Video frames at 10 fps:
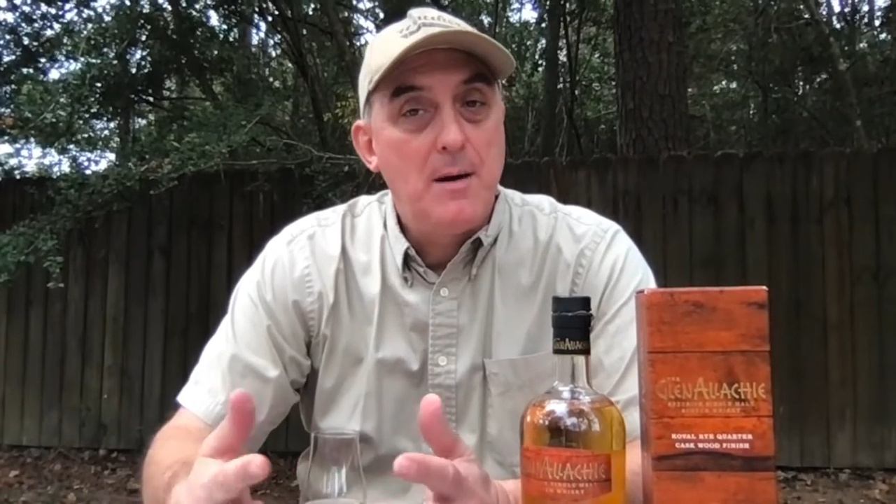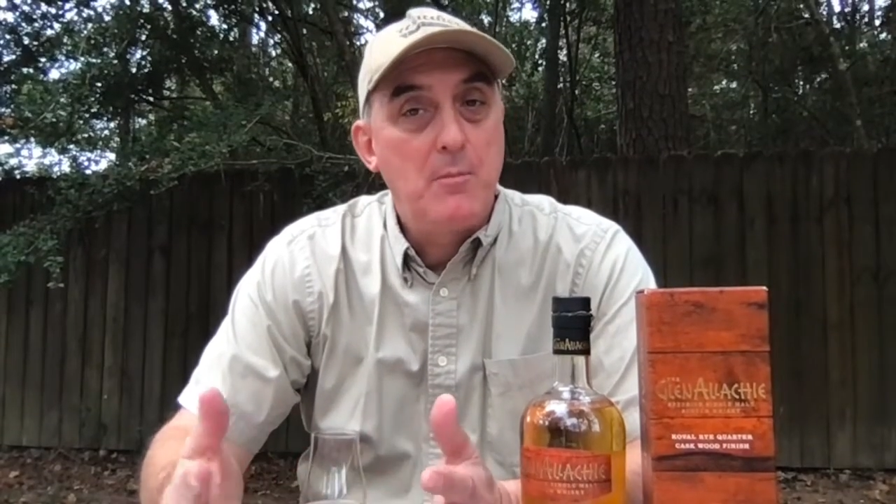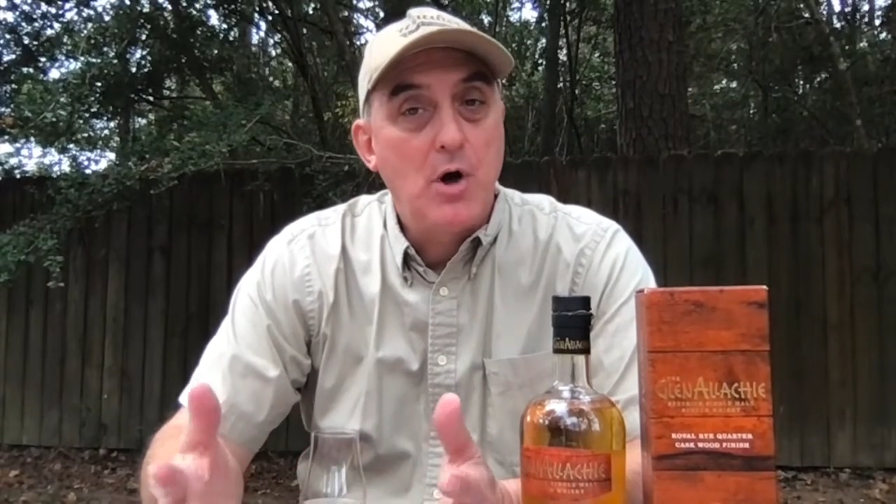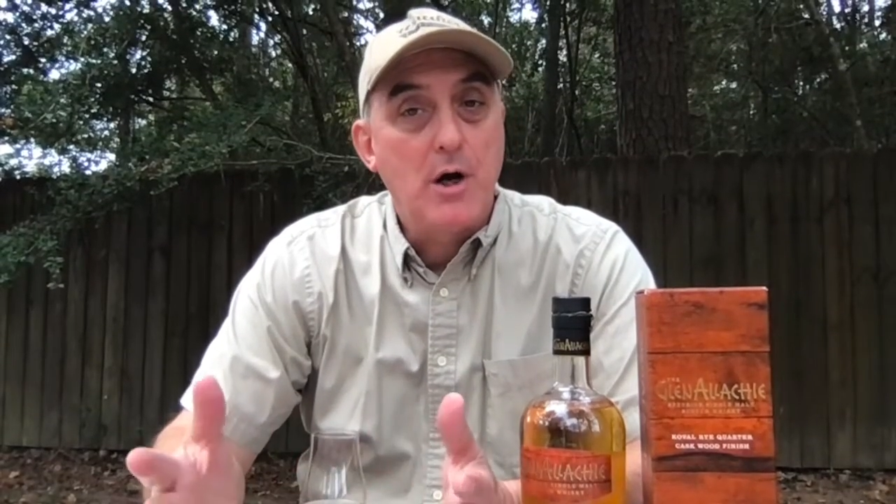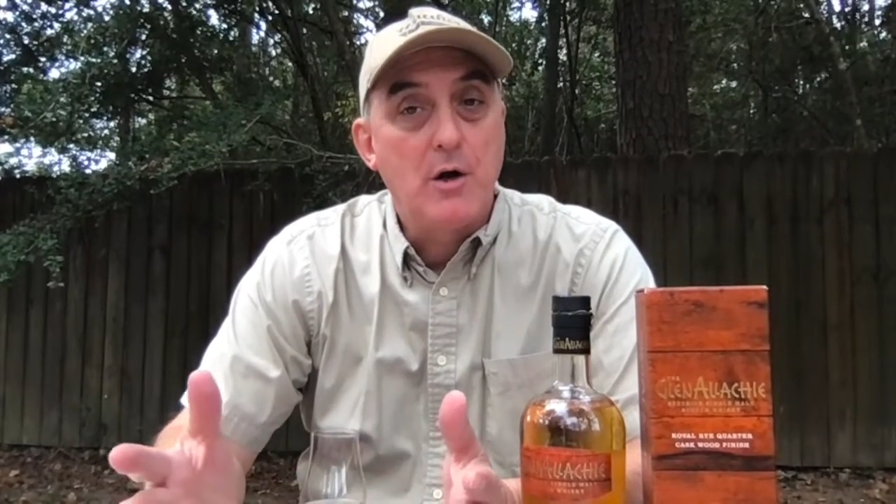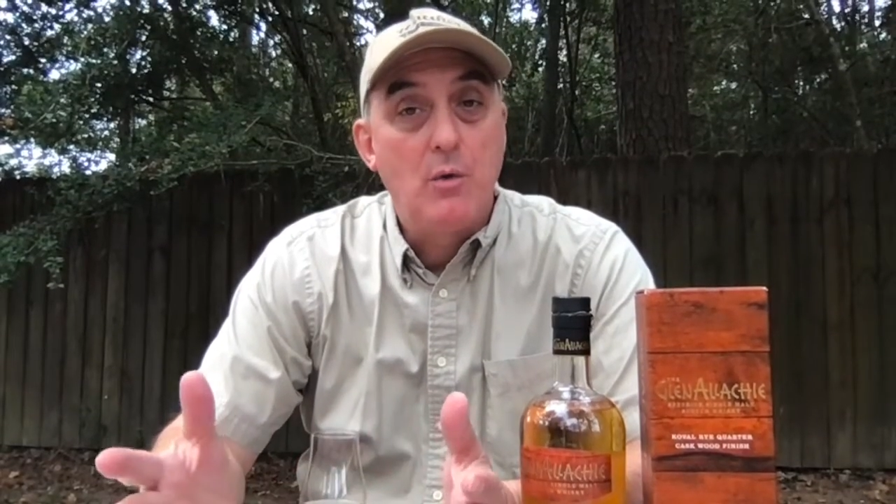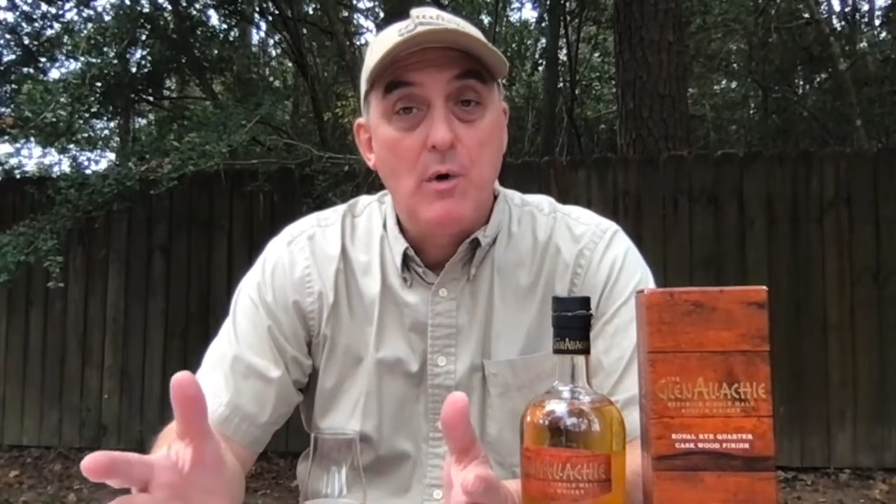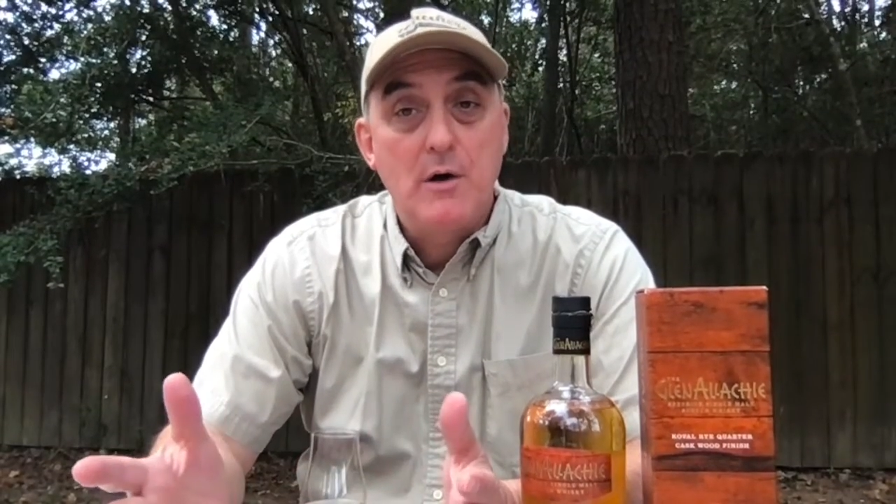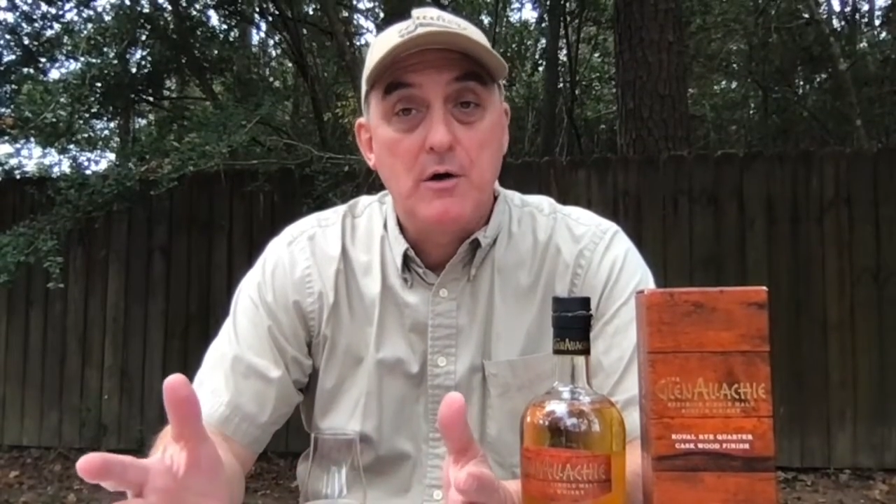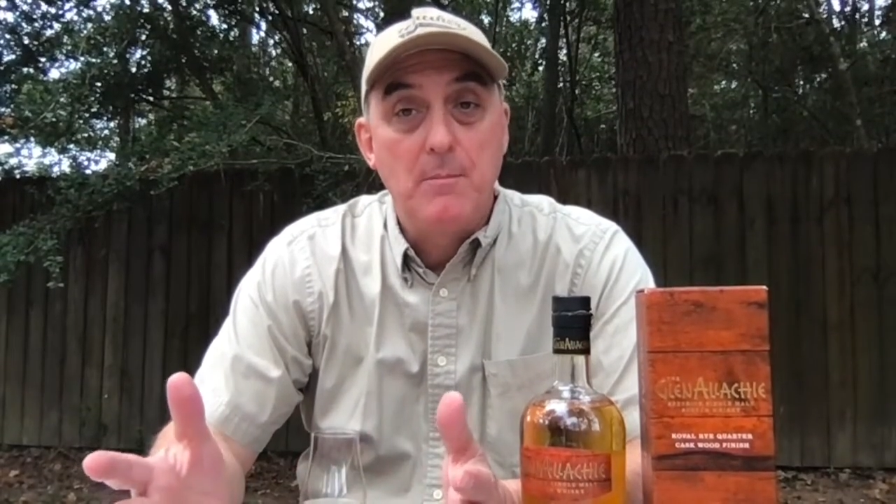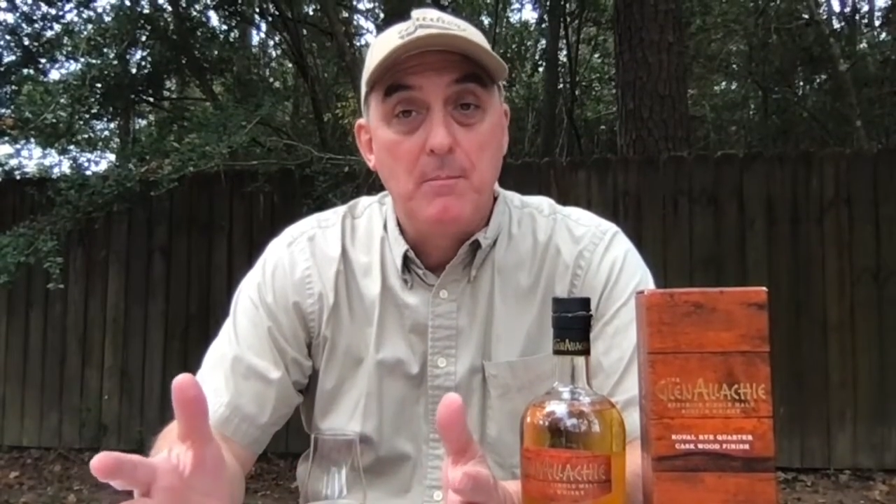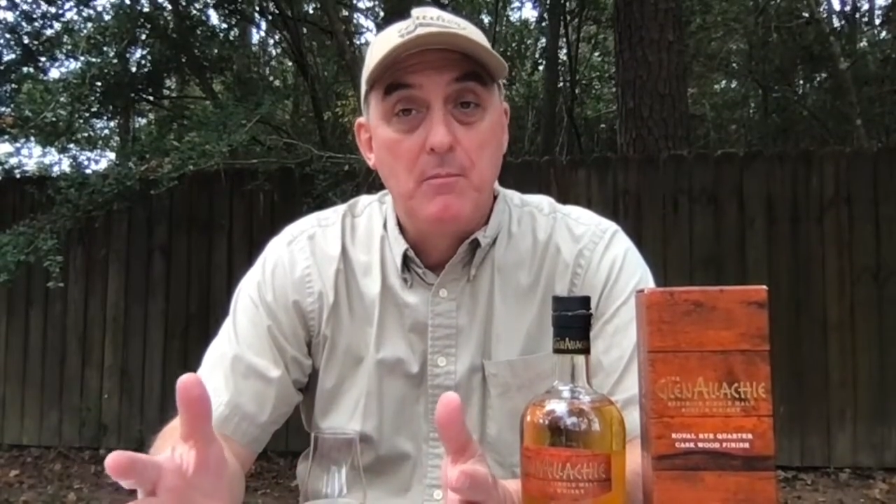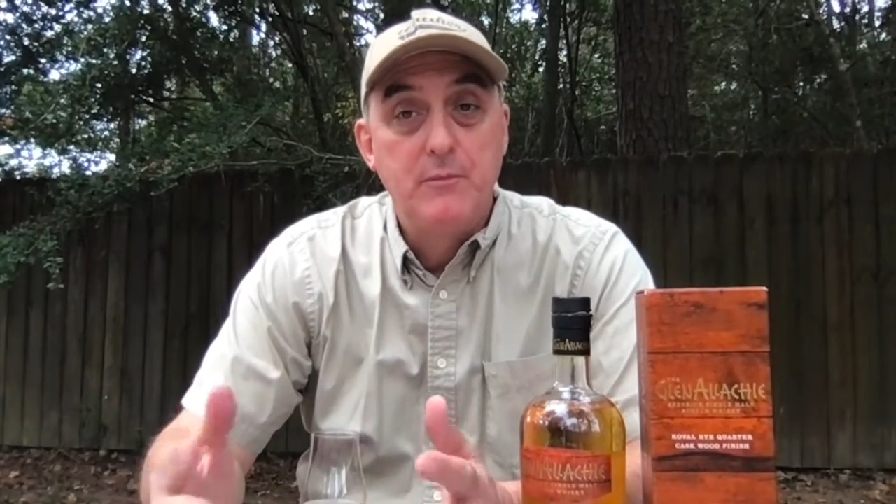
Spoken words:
Mark. Welcome.